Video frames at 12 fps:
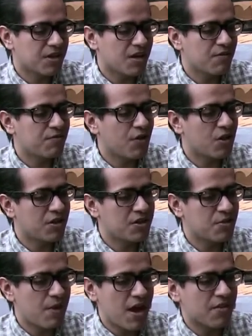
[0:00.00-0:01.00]
kind of fallen
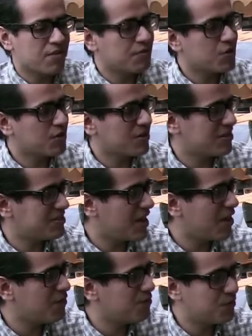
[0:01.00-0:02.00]
in the path of cooking
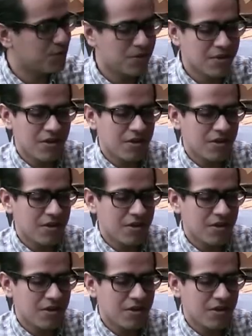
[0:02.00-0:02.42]
Italian food.